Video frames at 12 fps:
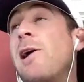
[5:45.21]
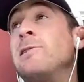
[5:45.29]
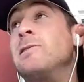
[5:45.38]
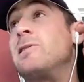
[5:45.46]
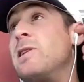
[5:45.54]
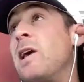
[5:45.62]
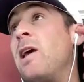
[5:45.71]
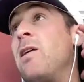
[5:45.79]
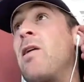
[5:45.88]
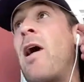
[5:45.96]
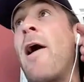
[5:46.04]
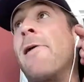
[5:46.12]
ahead and say
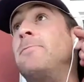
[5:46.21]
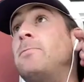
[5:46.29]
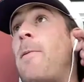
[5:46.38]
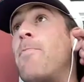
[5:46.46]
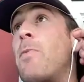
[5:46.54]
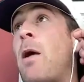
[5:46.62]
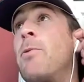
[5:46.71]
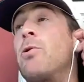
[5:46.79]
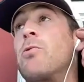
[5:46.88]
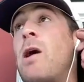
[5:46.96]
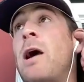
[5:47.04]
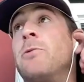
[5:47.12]
that I'm going to
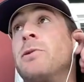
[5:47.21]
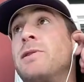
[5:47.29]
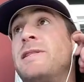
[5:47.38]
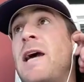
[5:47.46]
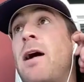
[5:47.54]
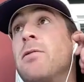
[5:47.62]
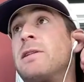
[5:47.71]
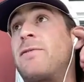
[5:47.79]
ride with Dallas